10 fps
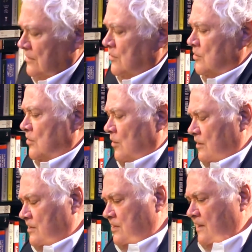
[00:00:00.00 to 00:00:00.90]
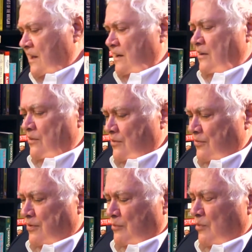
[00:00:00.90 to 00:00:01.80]
New York senator
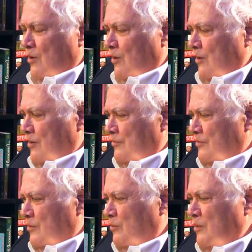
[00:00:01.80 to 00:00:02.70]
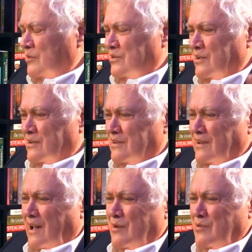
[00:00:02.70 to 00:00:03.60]
from Harvard, what was his
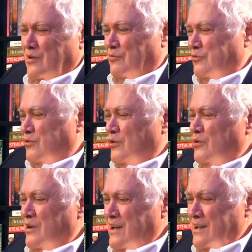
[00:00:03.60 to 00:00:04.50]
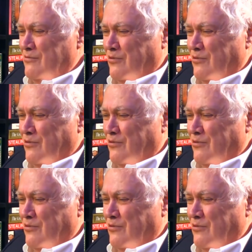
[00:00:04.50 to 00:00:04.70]
name? In a fruity